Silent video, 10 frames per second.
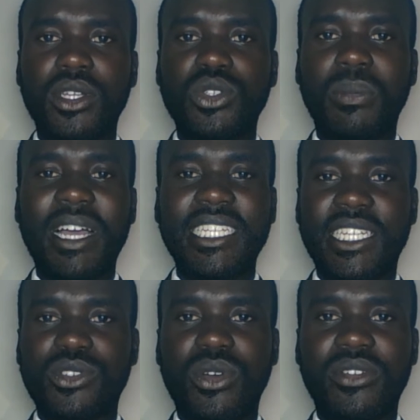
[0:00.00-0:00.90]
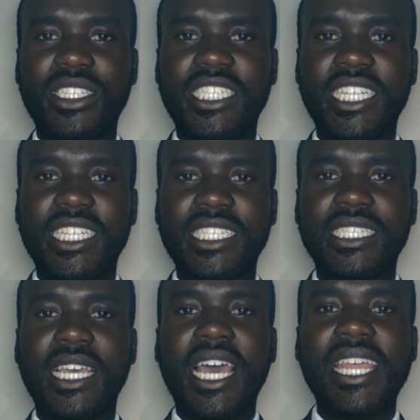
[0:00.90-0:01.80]
to buy it at 200
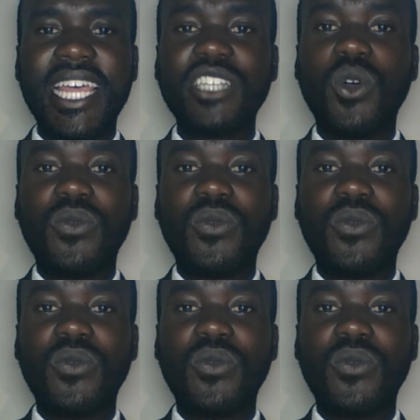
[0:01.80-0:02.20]
shillings, that